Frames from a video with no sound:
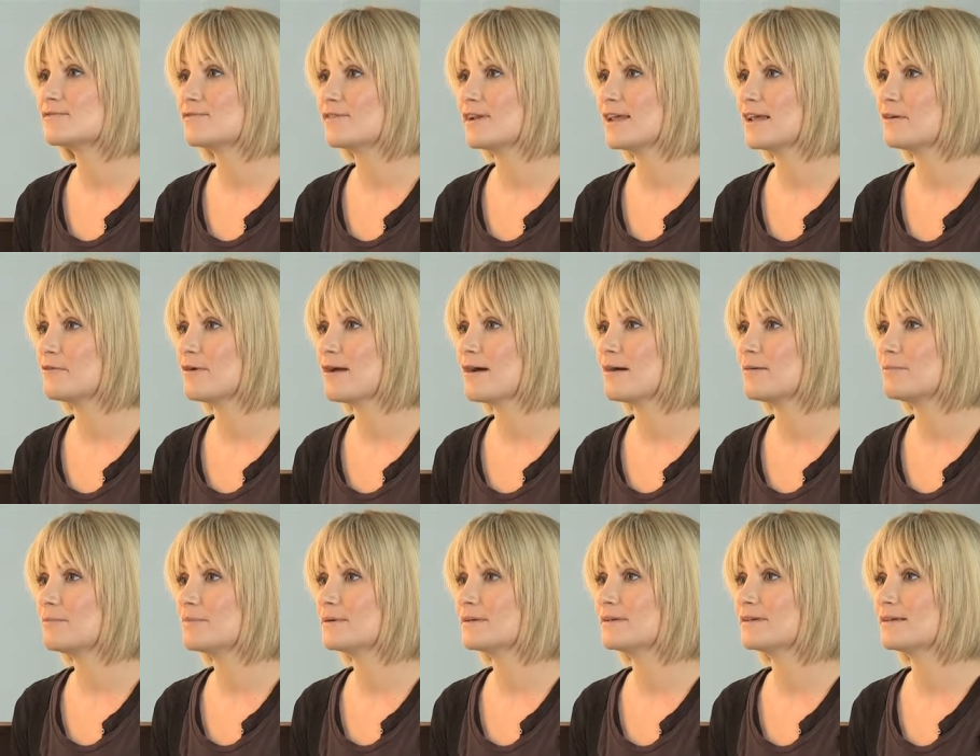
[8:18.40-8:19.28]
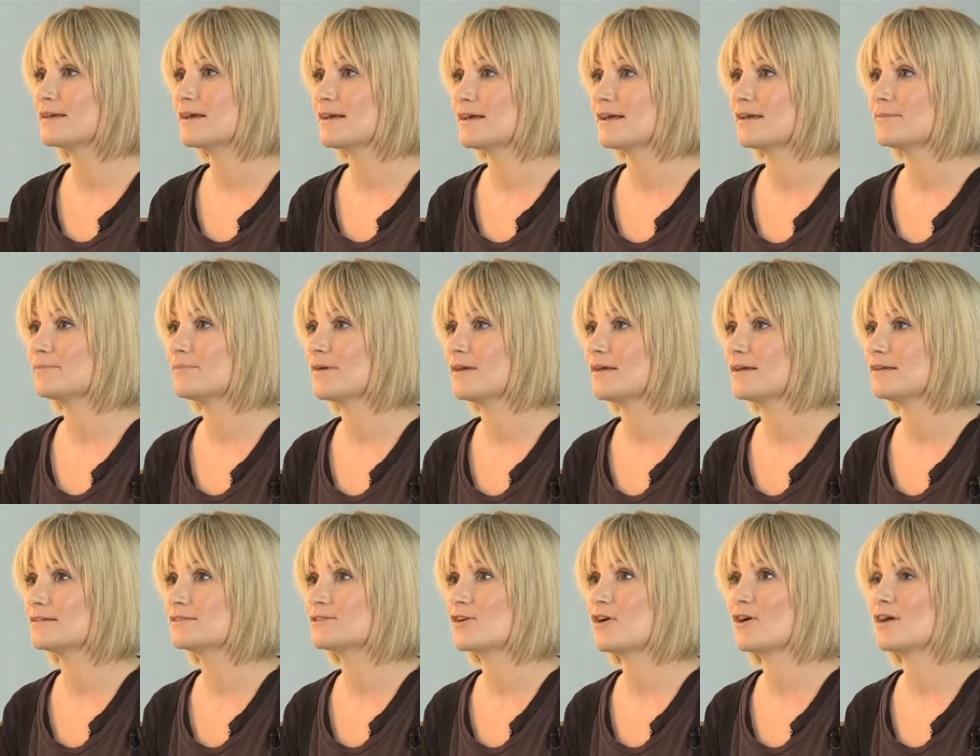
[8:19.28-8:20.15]
flare up uh,
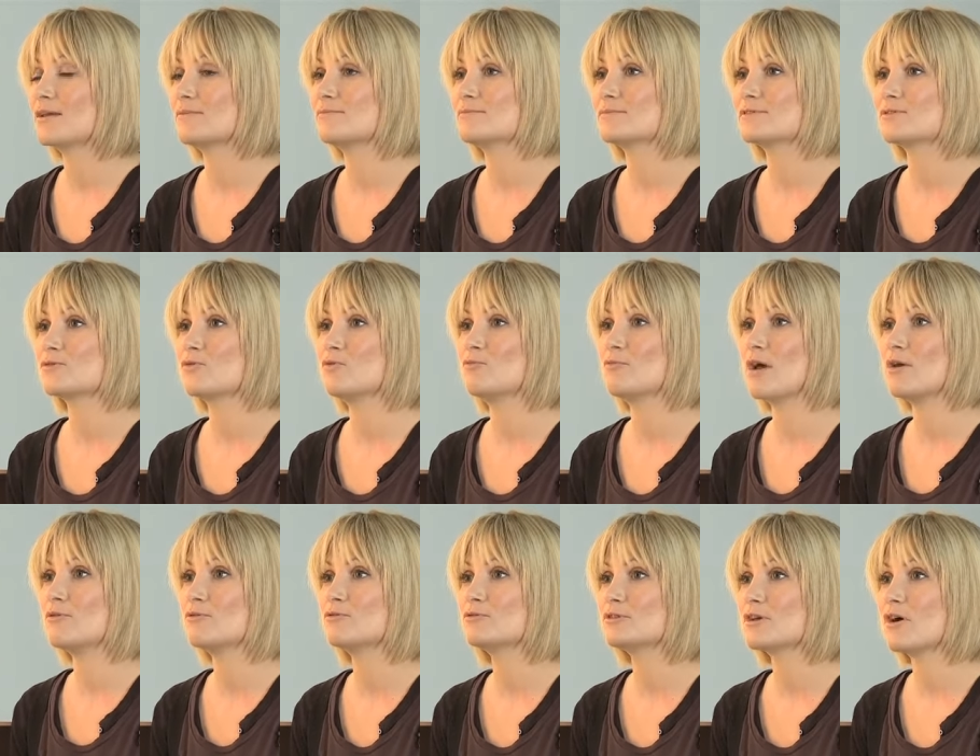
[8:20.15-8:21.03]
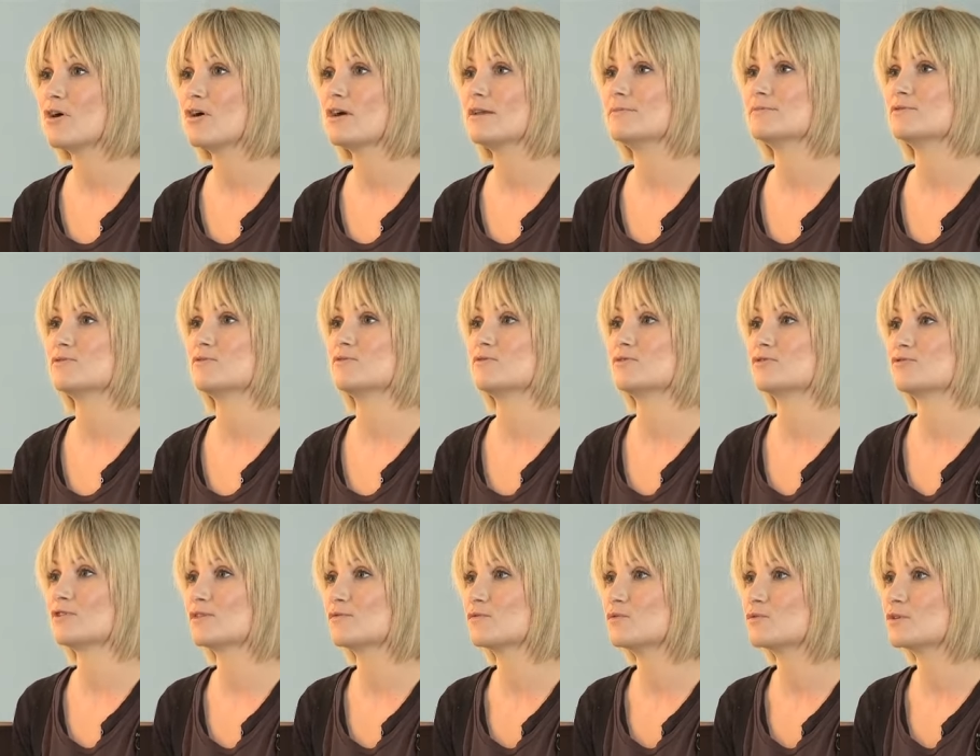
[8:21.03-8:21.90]
at times, hormonal times or
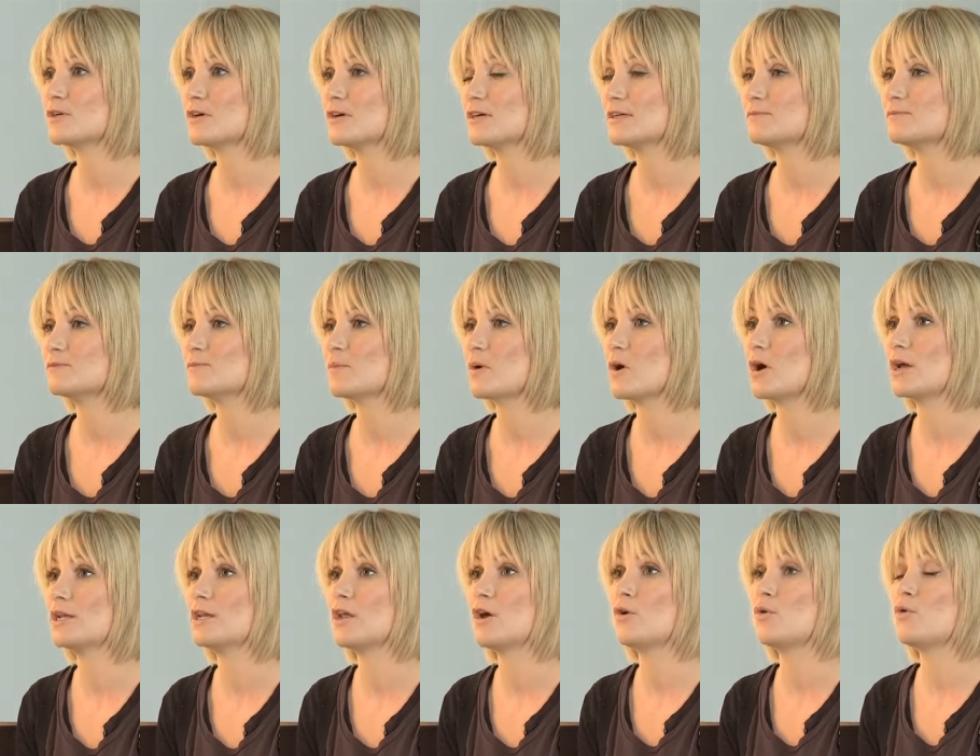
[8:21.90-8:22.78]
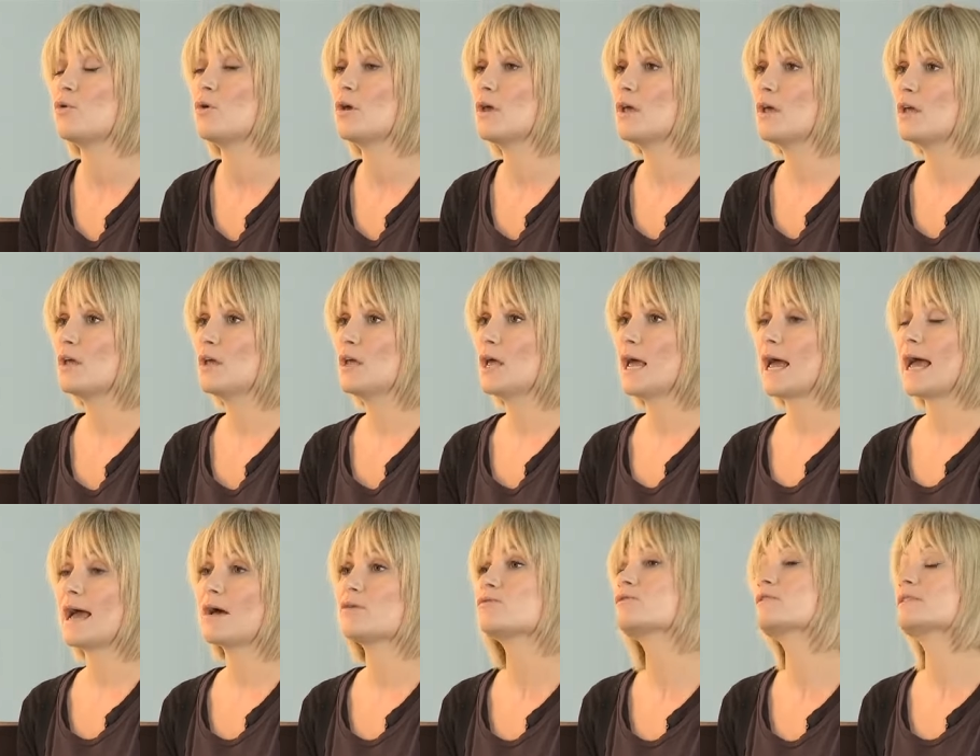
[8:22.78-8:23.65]
stressful times, but I know
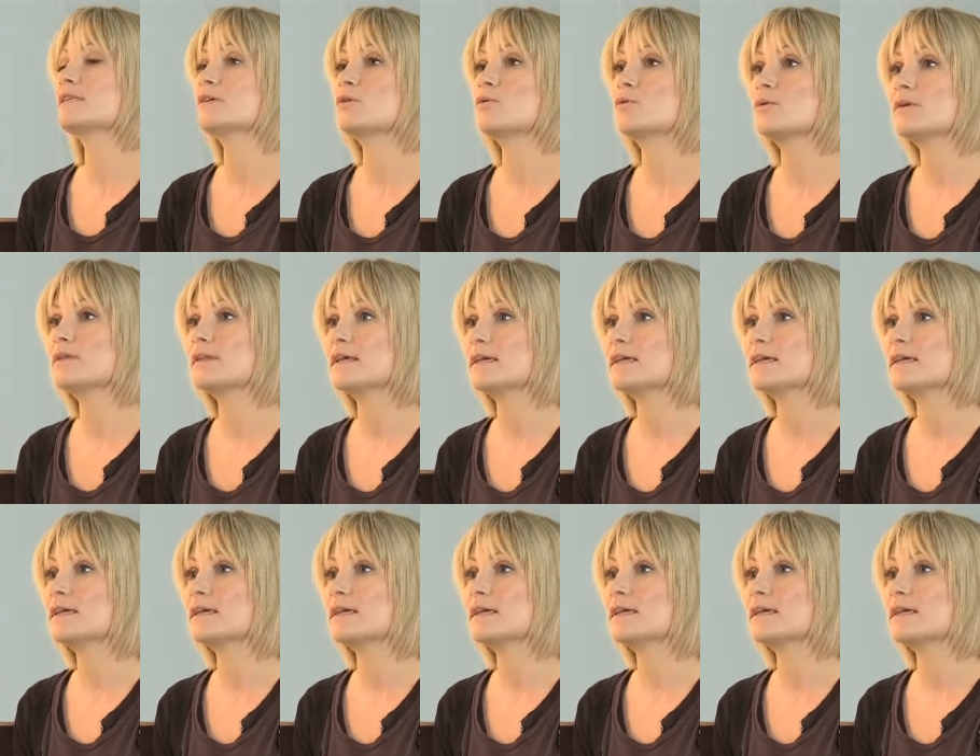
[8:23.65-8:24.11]
how to deal with